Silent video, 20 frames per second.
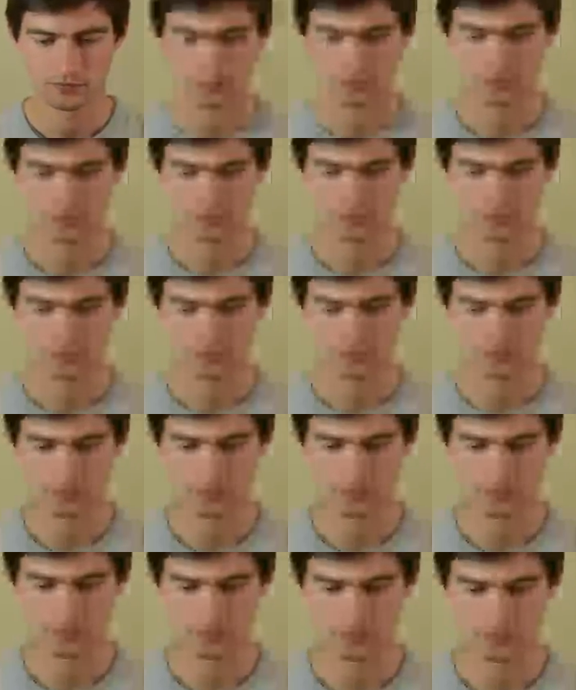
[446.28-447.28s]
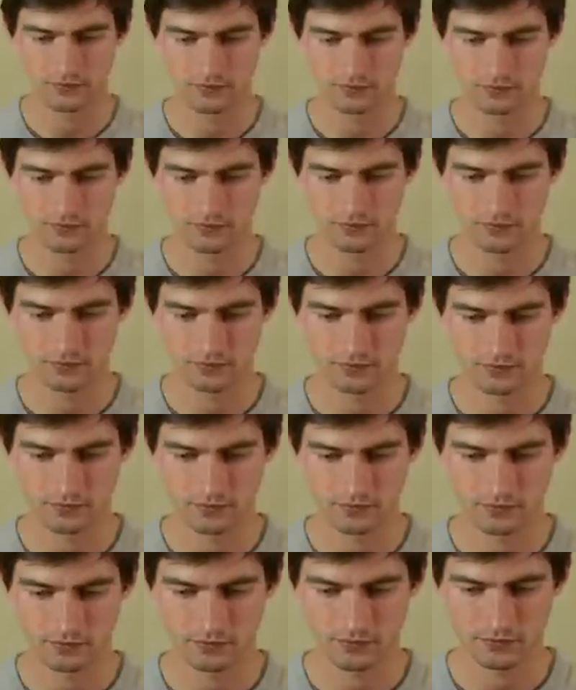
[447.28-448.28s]

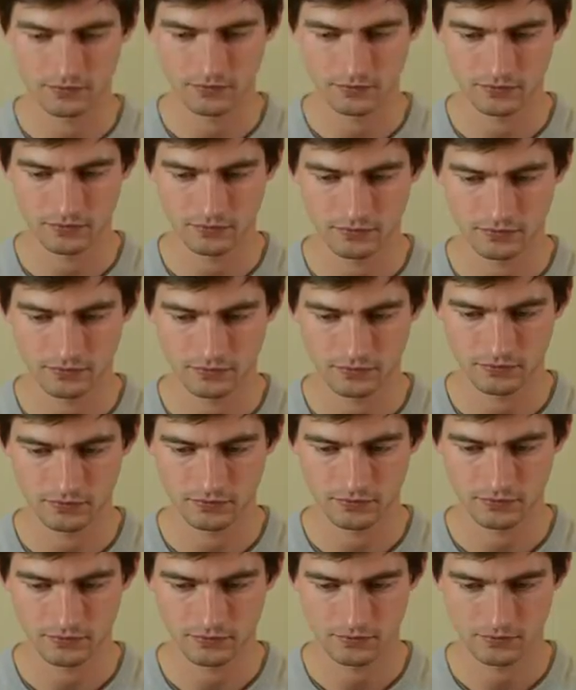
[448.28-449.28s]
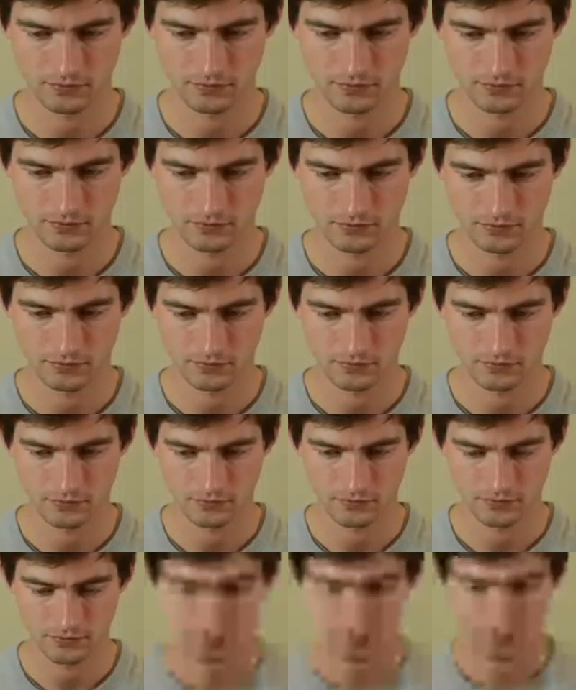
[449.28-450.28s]

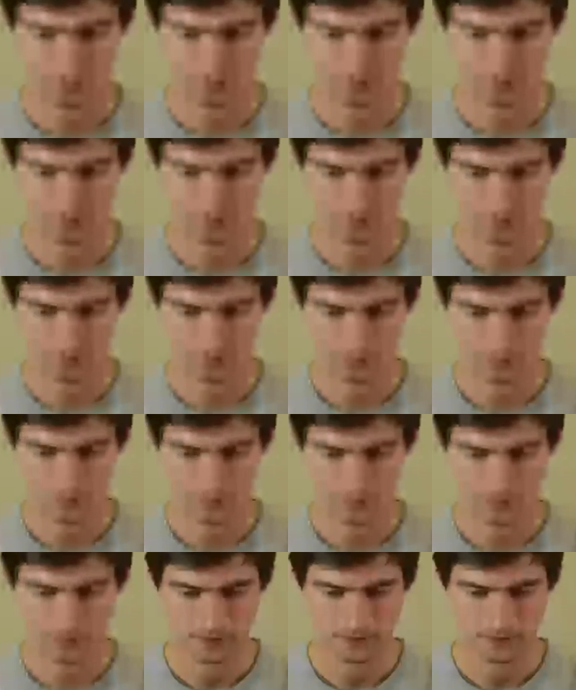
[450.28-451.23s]
[no speech]